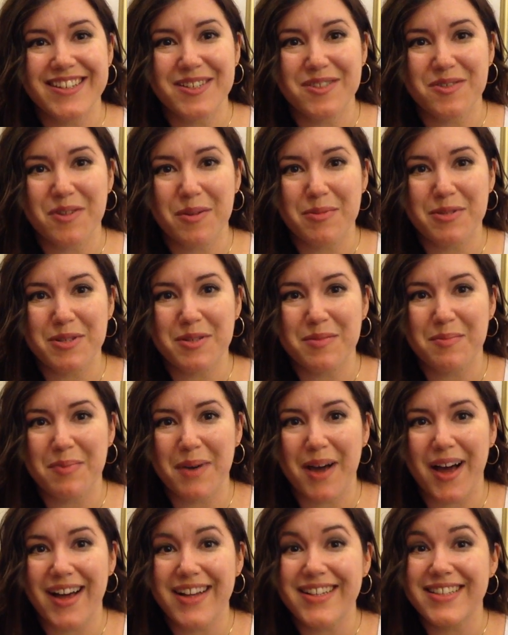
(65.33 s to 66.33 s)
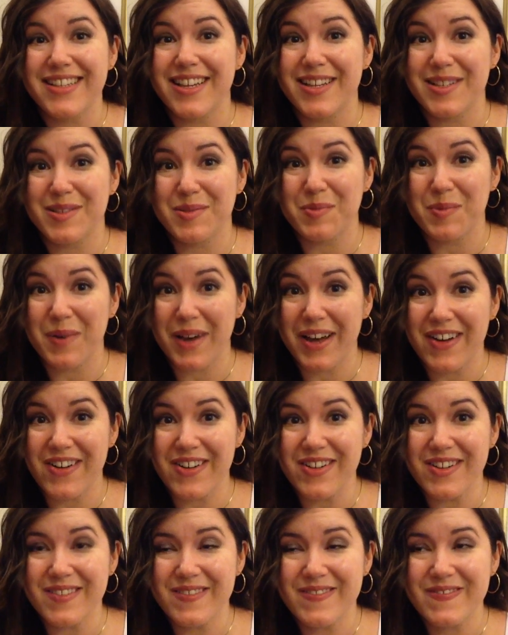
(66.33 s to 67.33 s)
description box as
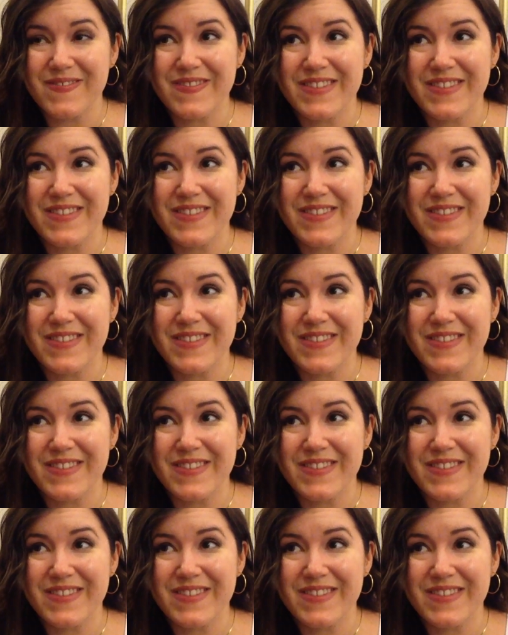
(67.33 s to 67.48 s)
well,